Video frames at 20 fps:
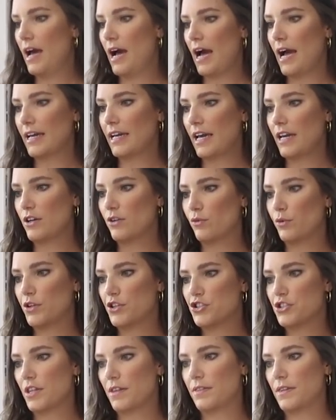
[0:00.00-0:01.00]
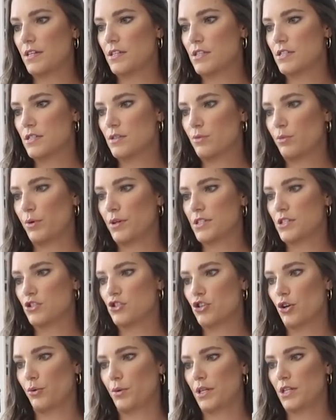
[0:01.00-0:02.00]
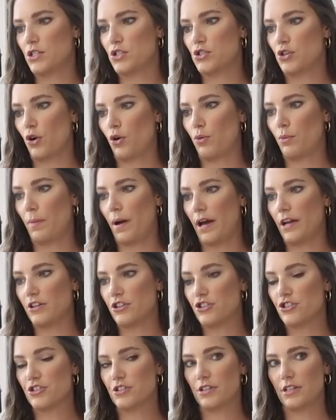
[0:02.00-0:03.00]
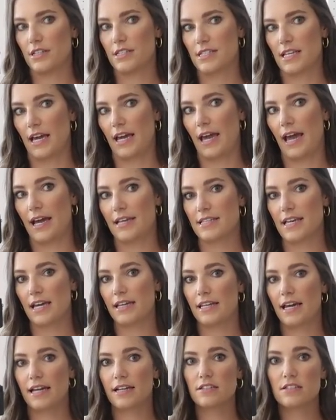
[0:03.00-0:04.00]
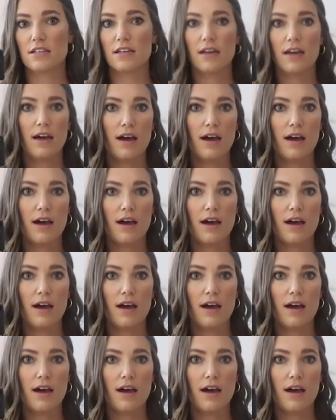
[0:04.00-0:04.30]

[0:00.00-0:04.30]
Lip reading: I kind of wish that this wasn't showing so much. It's not as high necked.